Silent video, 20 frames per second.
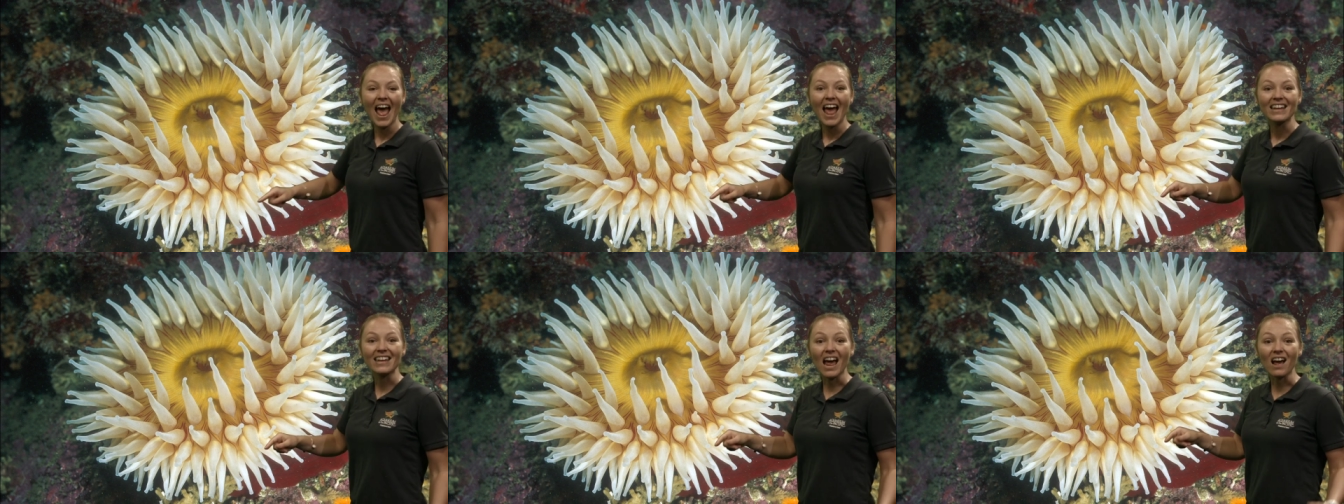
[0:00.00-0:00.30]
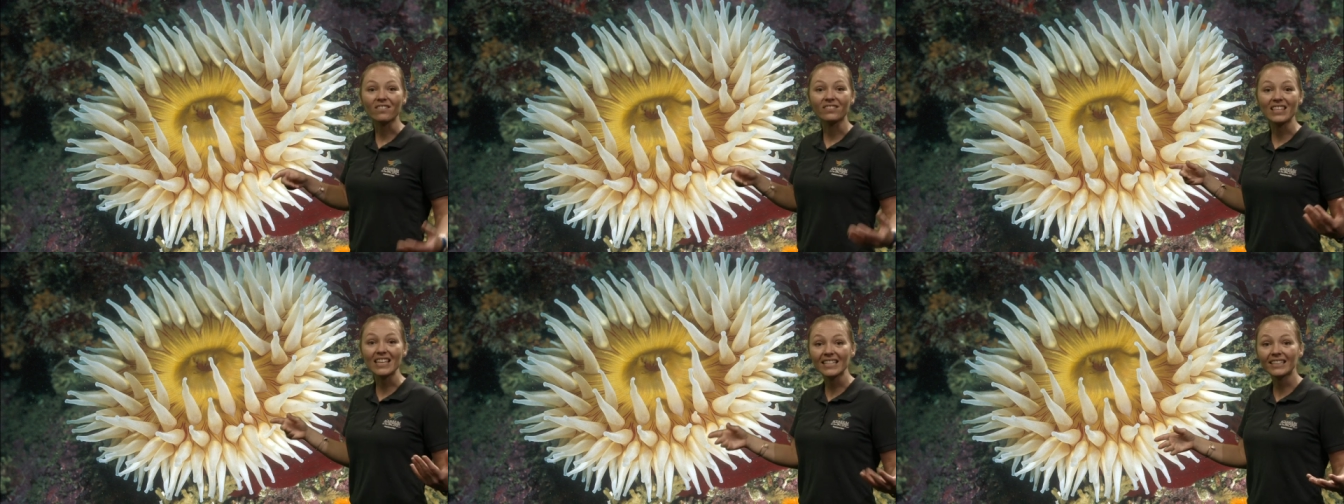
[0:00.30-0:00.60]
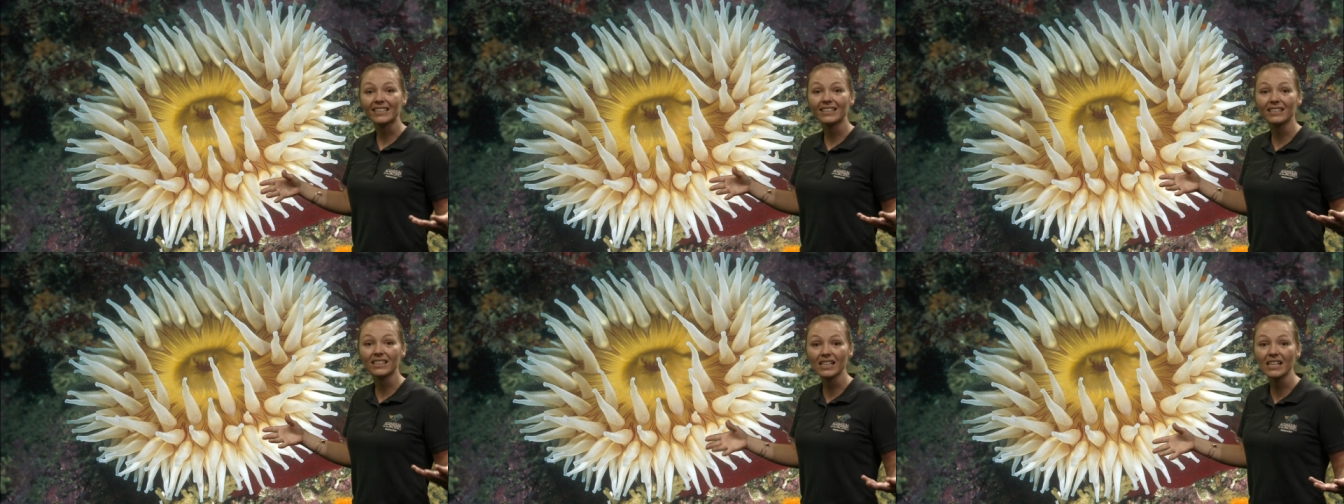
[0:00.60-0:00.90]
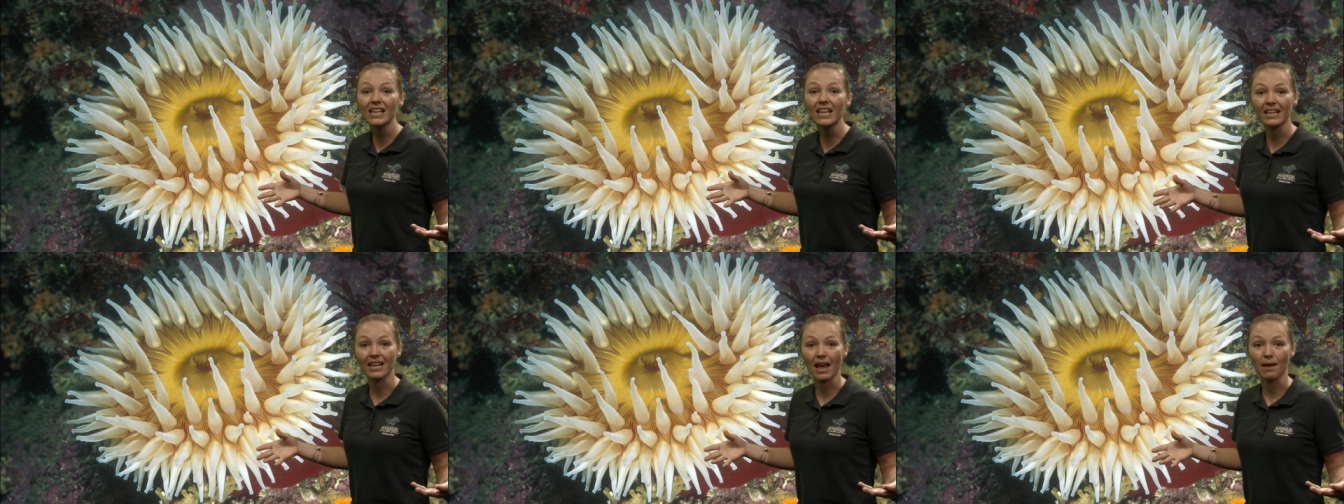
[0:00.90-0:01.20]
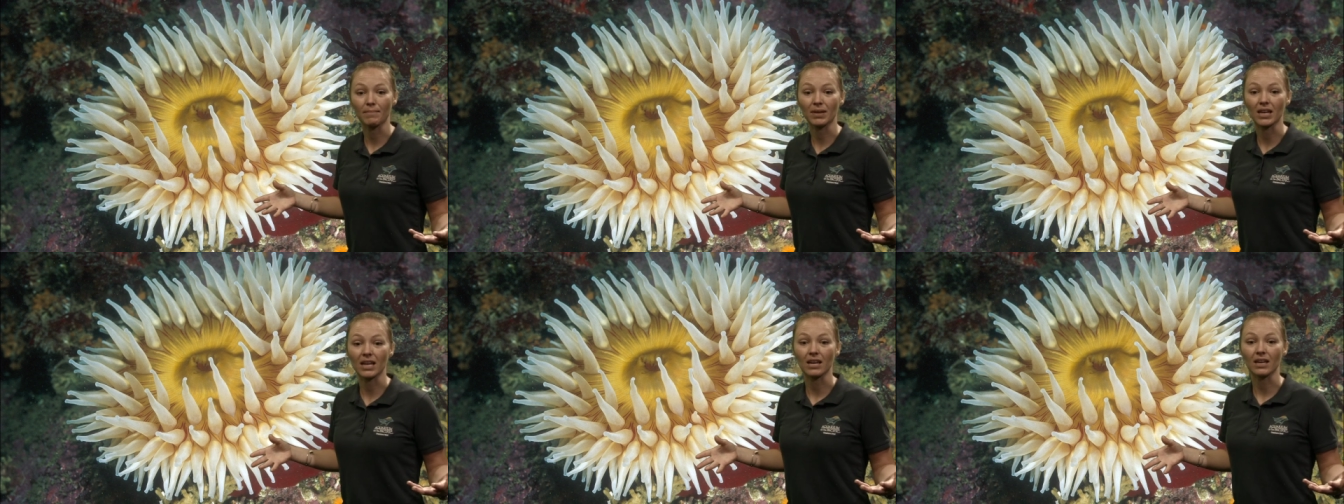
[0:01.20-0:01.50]
Now this sea
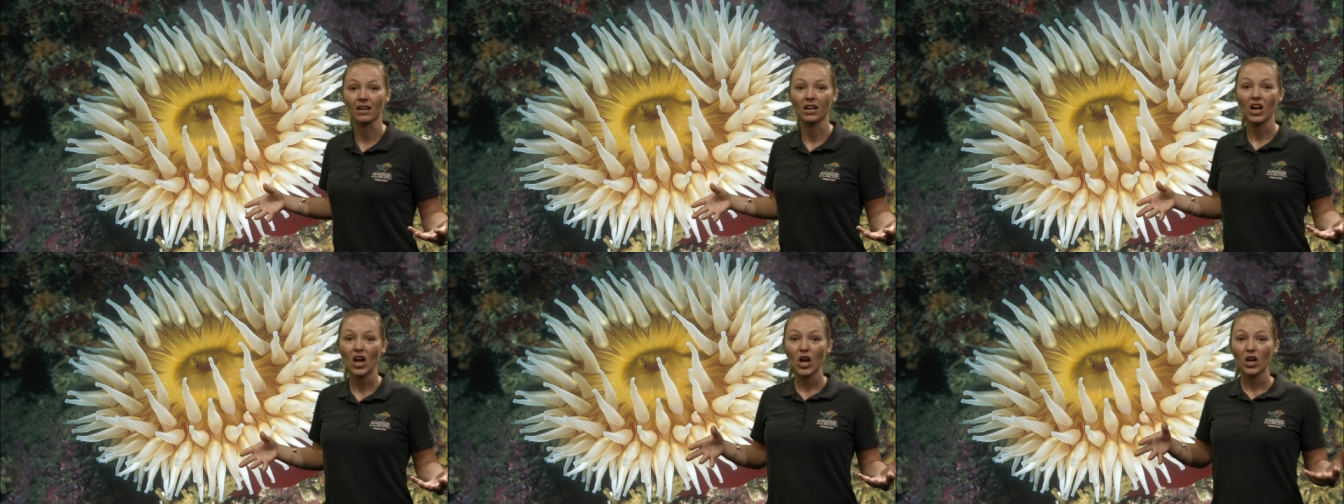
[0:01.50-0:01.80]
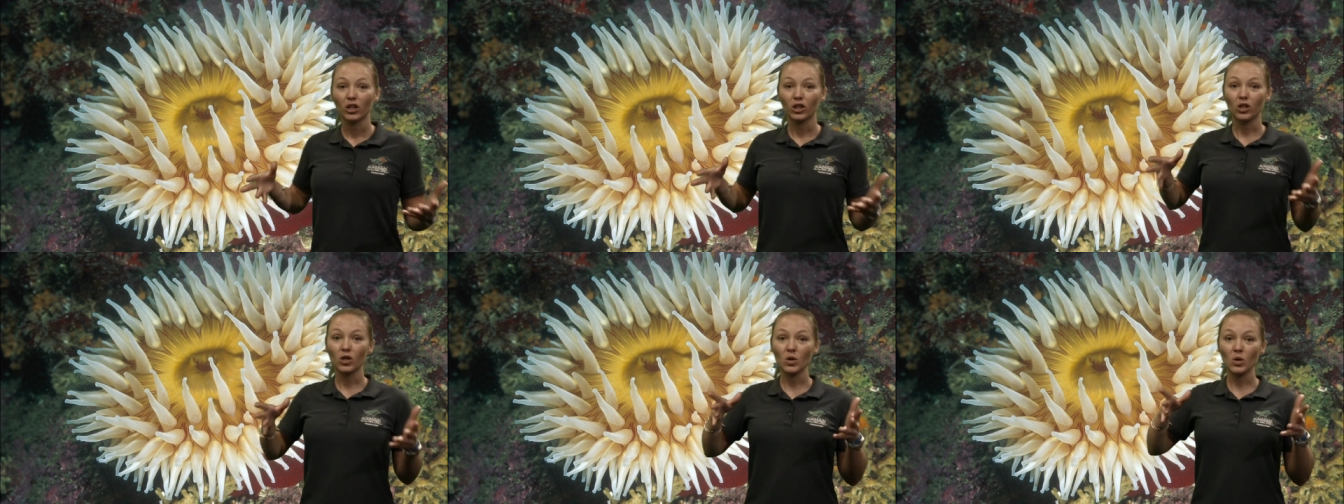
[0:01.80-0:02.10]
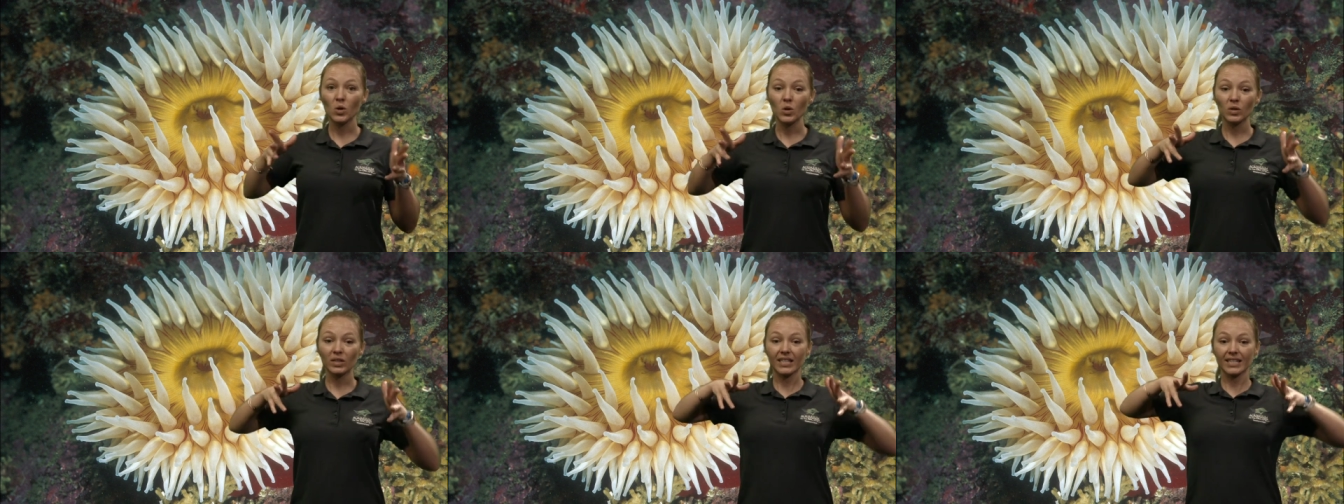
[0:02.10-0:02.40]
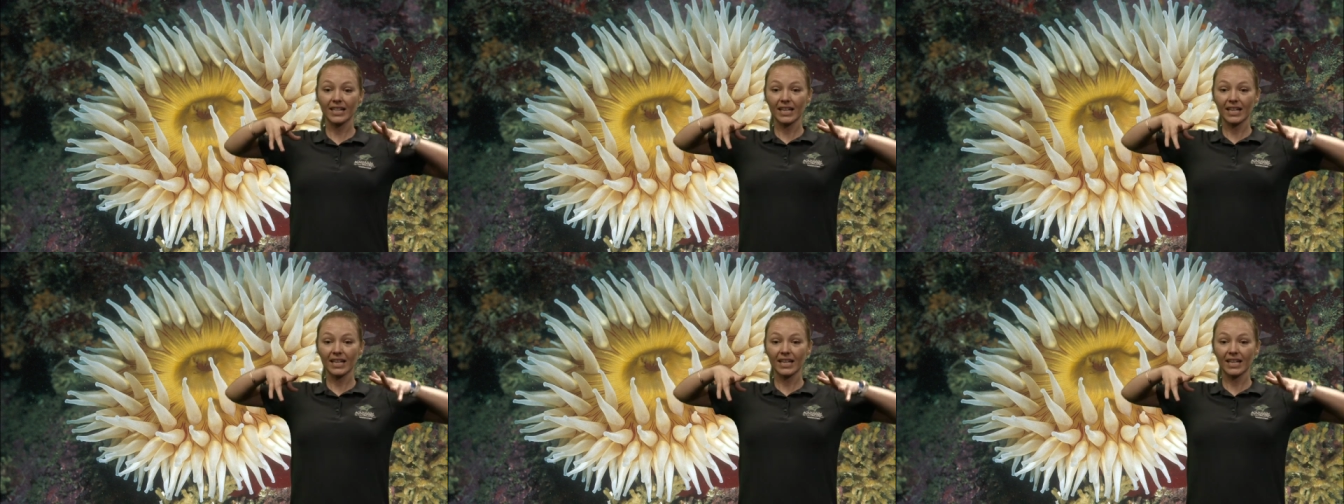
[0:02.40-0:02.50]
anemone uses